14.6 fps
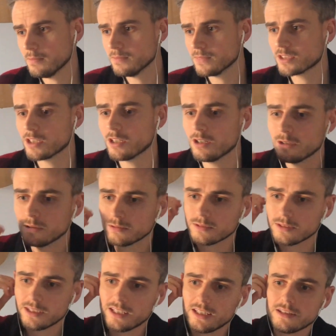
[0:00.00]
So
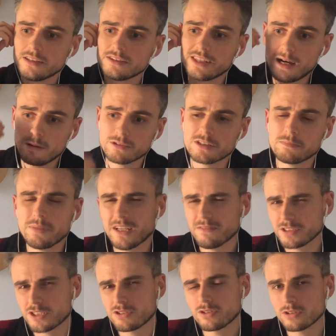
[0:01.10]
that was a bit of a
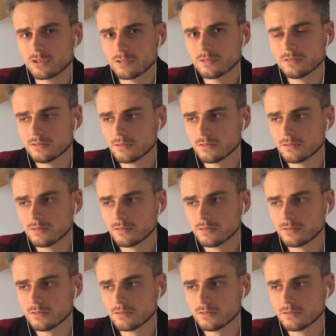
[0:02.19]
struggle.